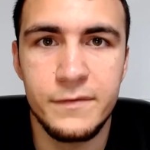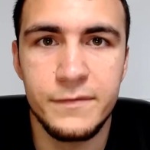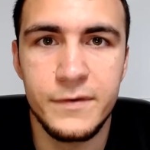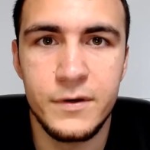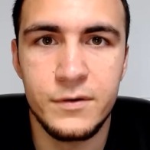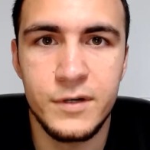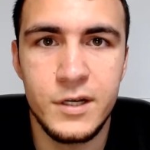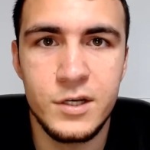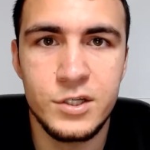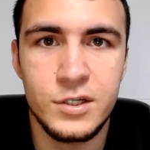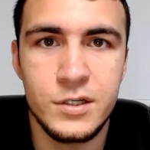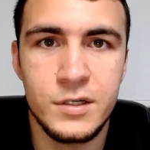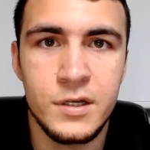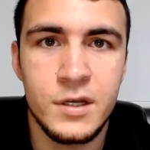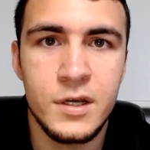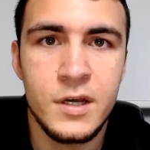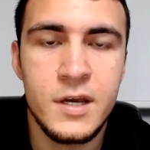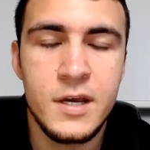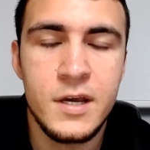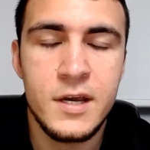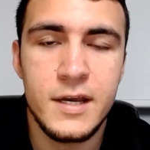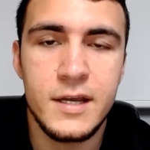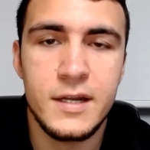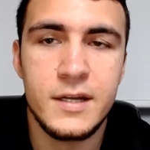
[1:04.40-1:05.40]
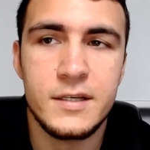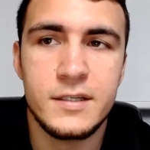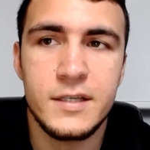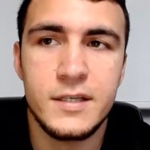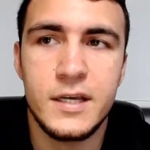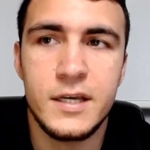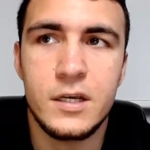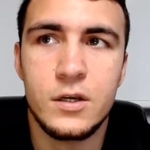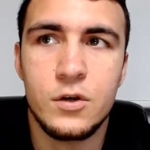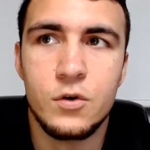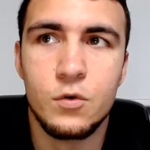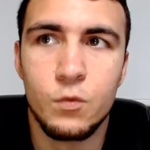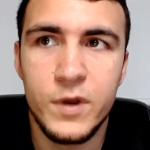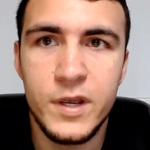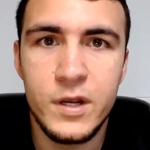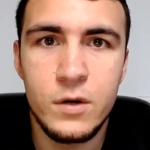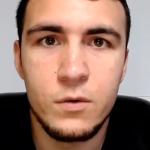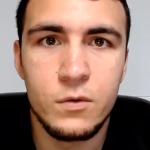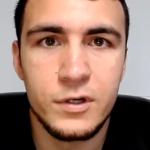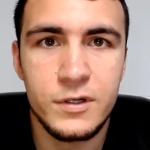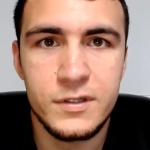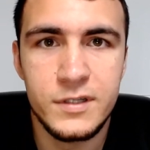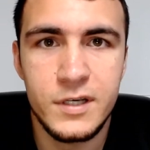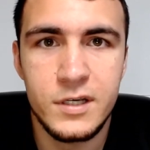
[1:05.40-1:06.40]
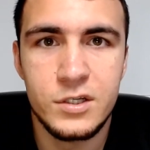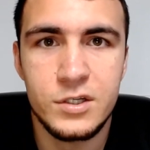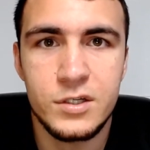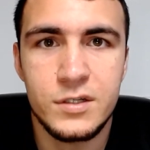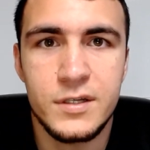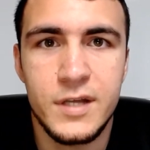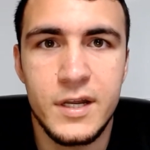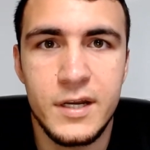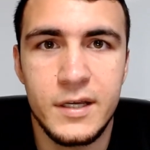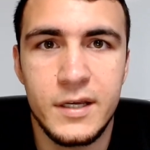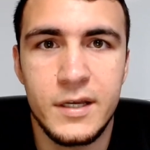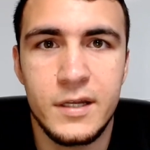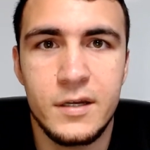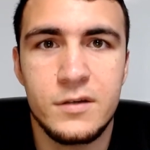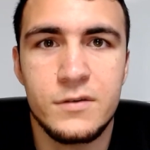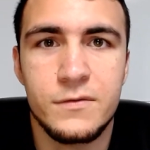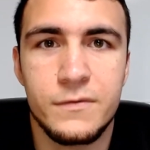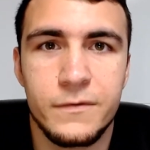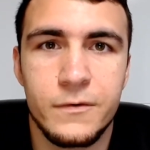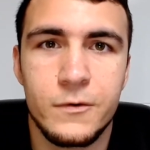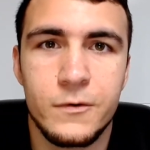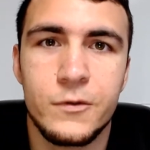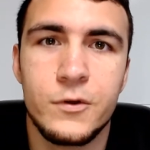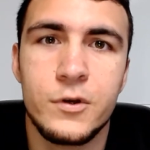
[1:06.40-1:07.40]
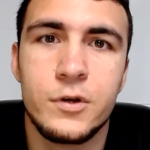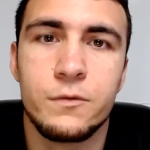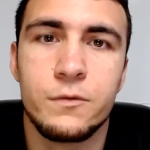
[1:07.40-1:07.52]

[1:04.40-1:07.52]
Foundation. It is a great organization dedicated to furthering